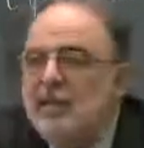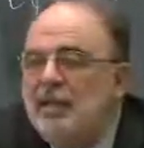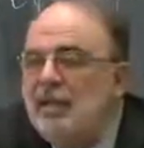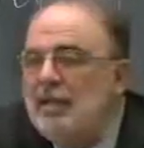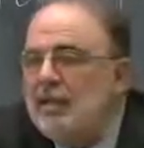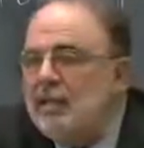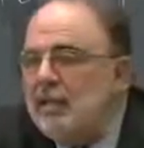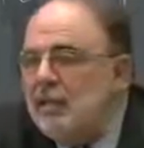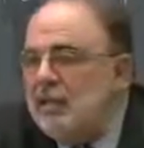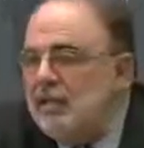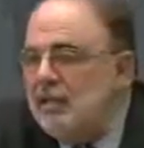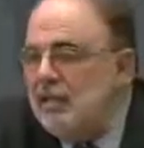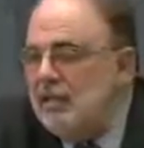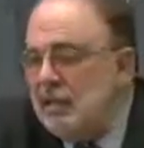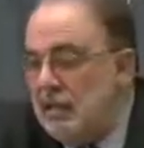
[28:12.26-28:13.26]
He
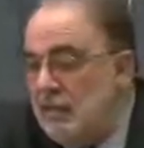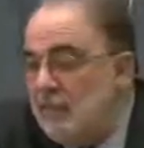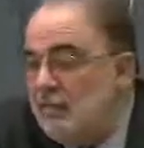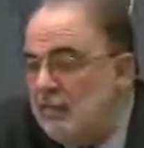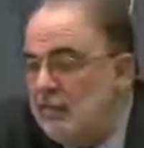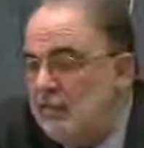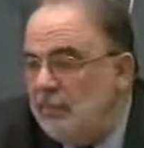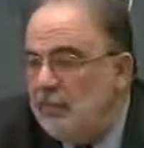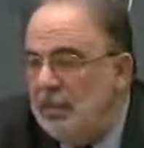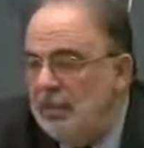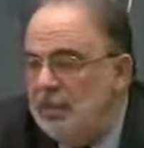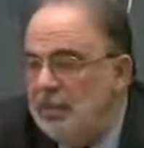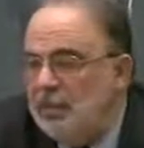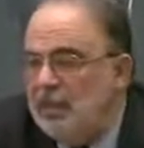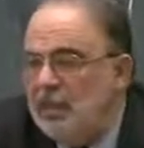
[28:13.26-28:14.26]
did
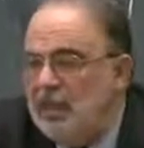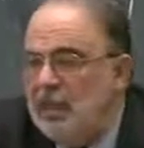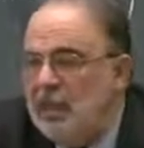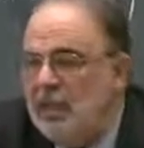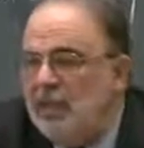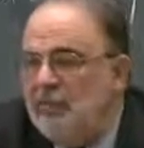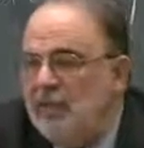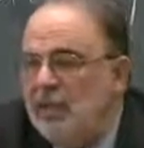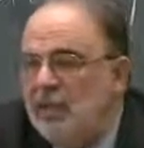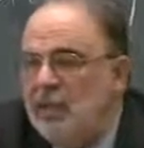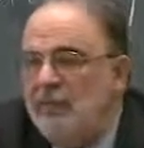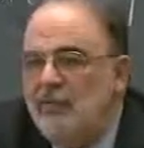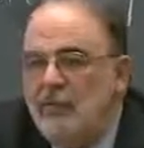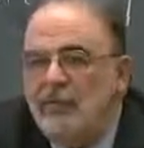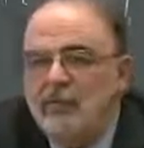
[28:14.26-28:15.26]
write and had
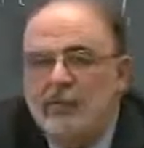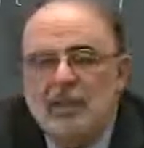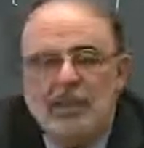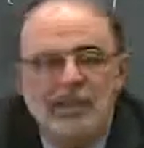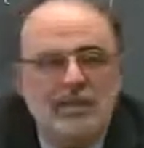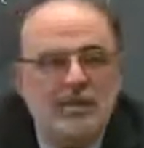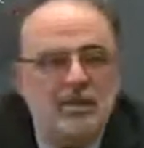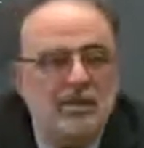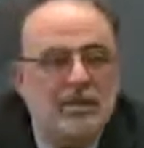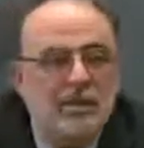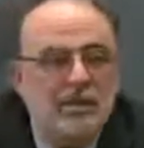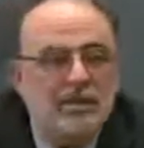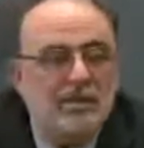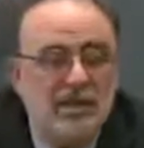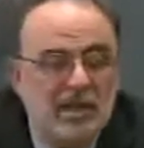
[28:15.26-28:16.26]
a few stages
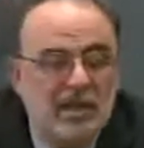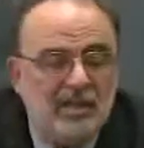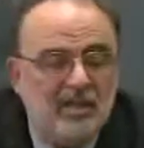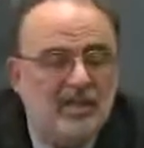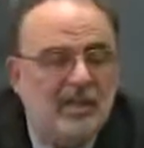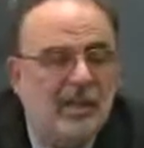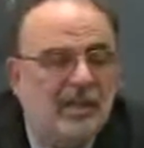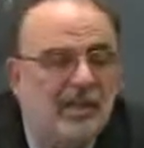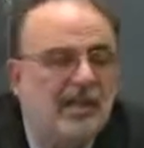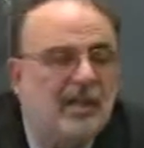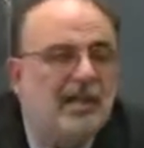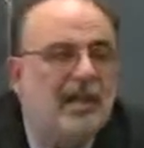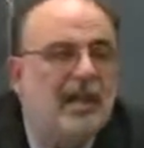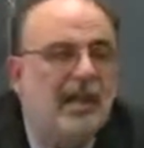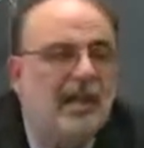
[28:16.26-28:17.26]
staged, and
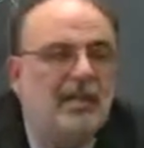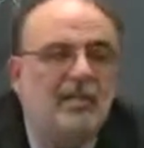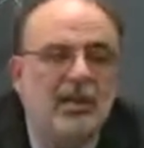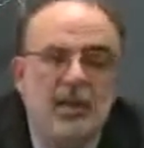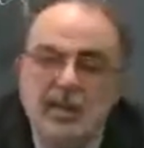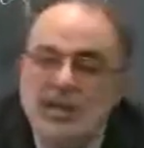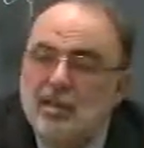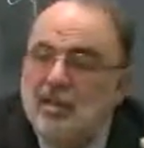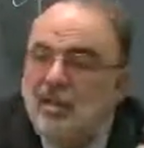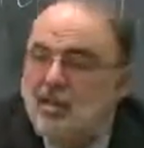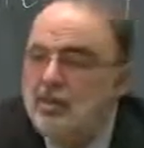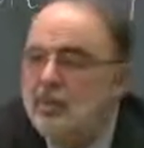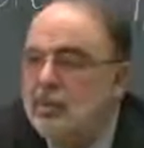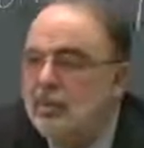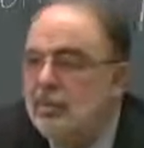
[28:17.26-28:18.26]
then he had the
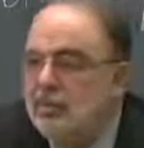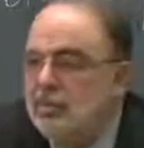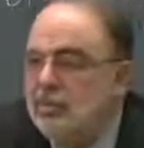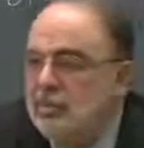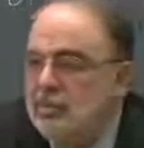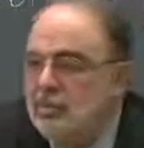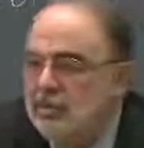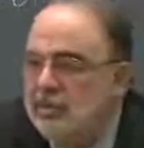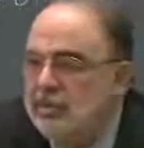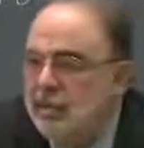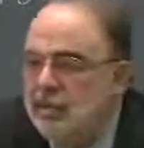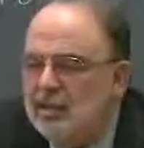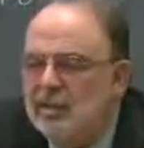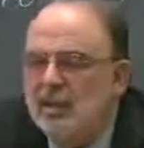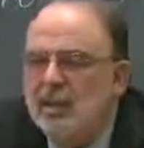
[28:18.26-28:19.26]
interludes also
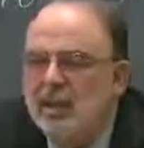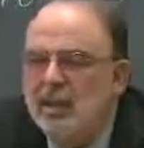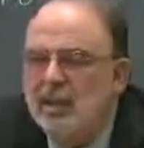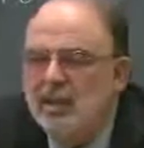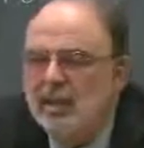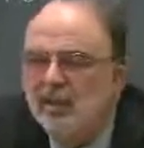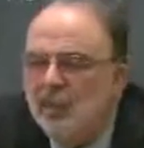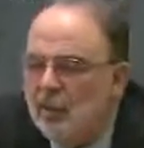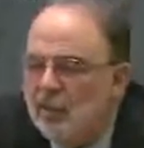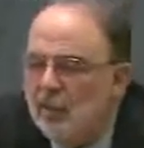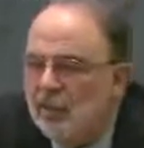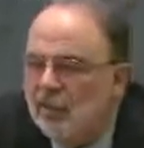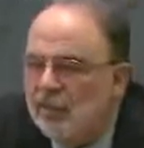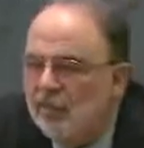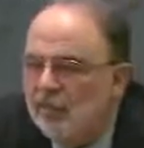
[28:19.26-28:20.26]
staged, and a book
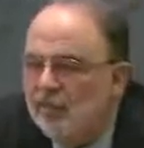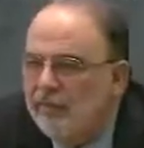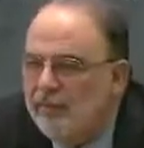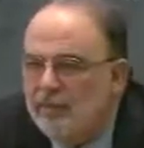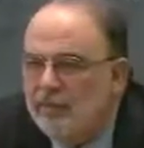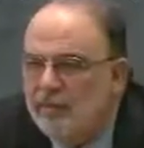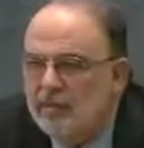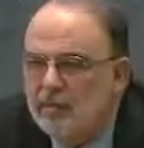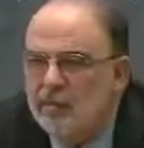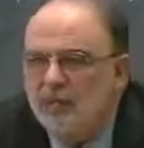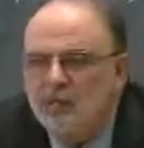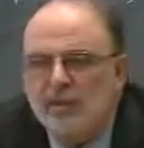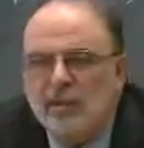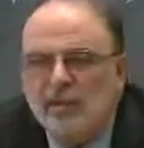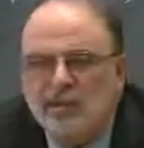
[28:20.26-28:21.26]
of this
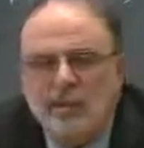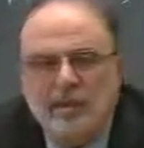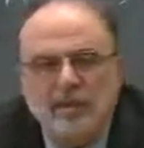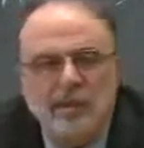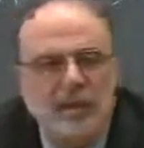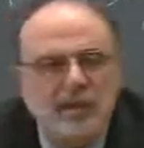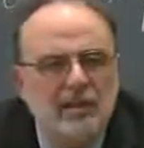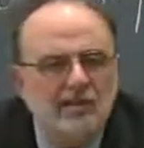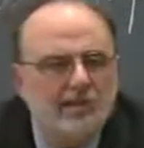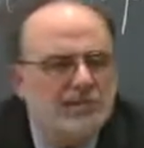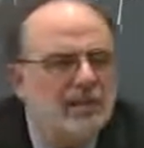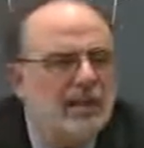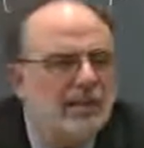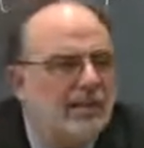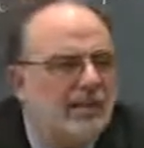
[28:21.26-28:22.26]
appeared, and I will
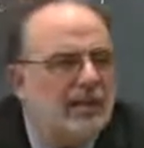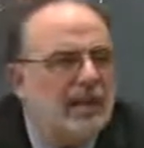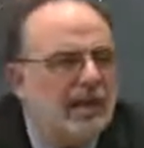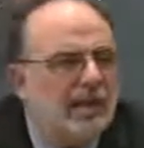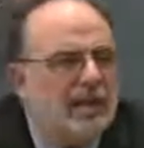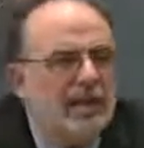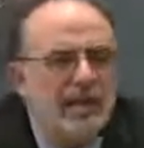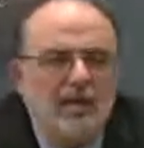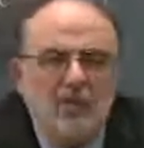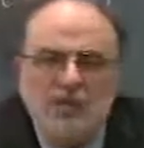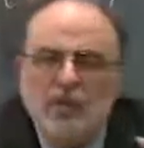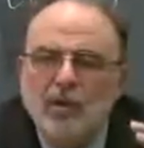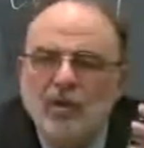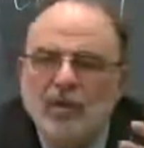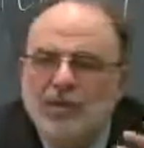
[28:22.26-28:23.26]
speak about that
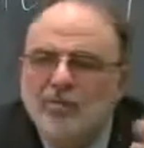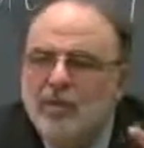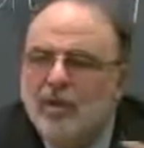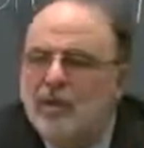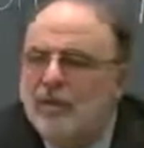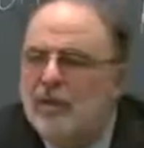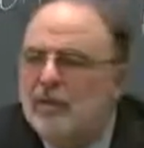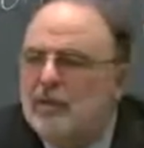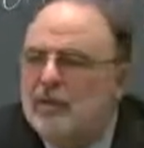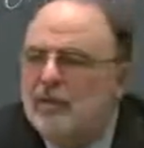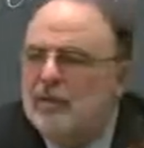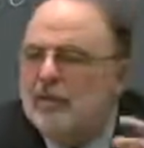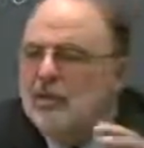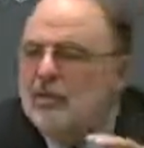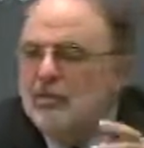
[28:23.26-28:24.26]
when I speak about the
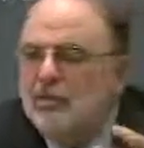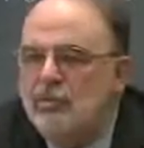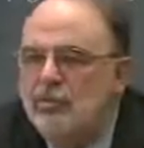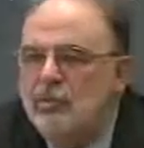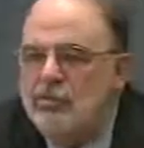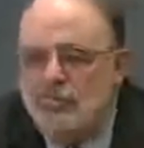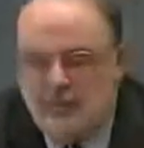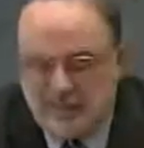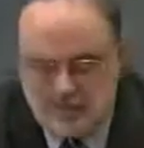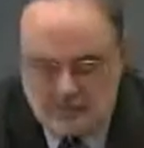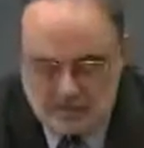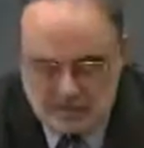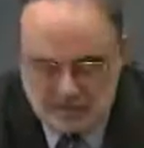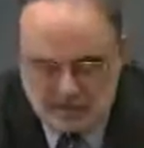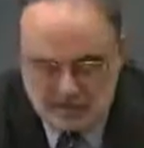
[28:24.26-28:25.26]
transition between the first and
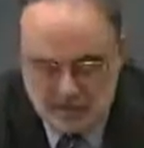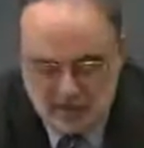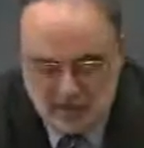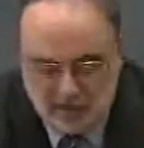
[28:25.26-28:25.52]
second